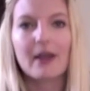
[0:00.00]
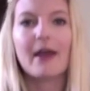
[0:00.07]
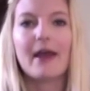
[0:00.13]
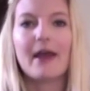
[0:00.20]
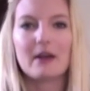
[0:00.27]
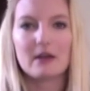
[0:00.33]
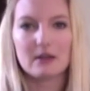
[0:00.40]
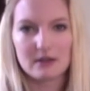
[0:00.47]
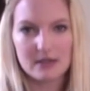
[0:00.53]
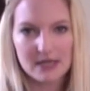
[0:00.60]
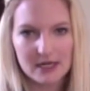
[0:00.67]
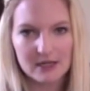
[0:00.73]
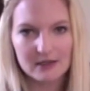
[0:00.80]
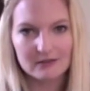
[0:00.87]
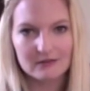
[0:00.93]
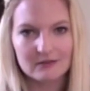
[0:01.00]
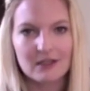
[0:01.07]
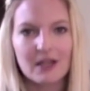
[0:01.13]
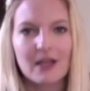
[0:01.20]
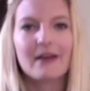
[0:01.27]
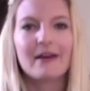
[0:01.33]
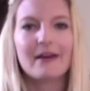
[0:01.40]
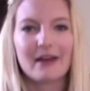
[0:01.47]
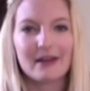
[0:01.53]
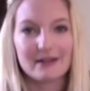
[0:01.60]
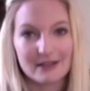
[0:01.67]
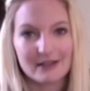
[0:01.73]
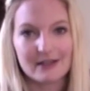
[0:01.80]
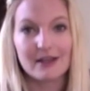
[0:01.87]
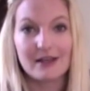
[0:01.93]
and knead it and
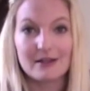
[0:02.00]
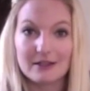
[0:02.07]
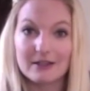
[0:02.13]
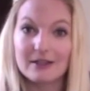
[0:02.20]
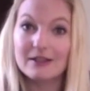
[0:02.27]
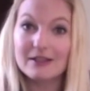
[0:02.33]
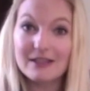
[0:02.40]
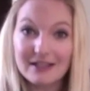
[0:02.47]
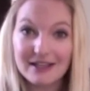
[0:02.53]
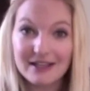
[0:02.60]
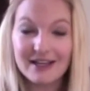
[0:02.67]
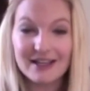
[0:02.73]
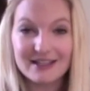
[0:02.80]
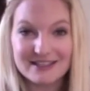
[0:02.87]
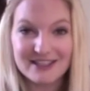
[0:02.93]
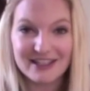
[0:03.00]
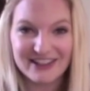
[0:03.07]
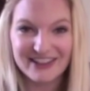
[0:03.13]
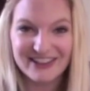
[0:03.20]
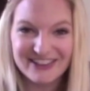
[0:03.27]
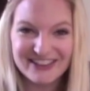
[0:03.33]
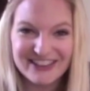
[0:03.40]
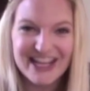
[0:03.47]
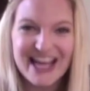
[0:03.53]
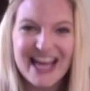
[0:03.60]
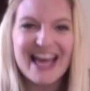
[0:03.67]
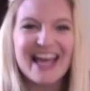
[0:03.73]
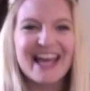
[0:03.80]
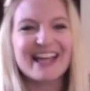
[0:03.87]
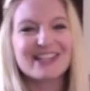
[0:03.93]
knead it and knead it and knead it until
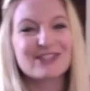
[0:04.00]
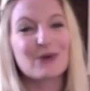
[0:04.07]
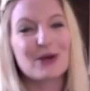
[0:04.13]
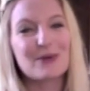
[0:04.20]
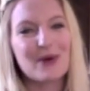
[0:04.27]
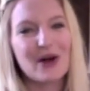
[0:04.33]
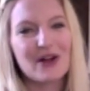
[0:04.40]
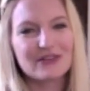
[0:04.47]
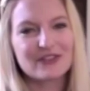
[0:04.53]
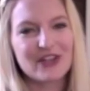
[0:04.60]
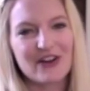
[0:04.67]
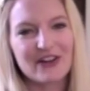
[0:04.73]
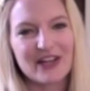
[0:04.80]
it's one ball of dough.